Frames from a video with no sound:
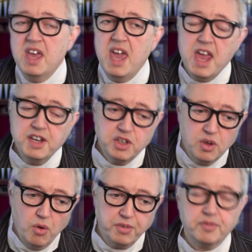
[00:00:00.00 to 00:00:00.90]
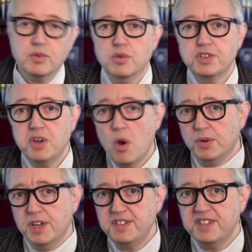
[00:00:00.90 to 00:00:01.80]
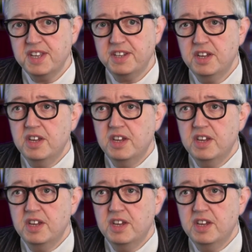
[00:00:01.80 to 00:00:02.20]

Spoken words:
and God, of course, told us that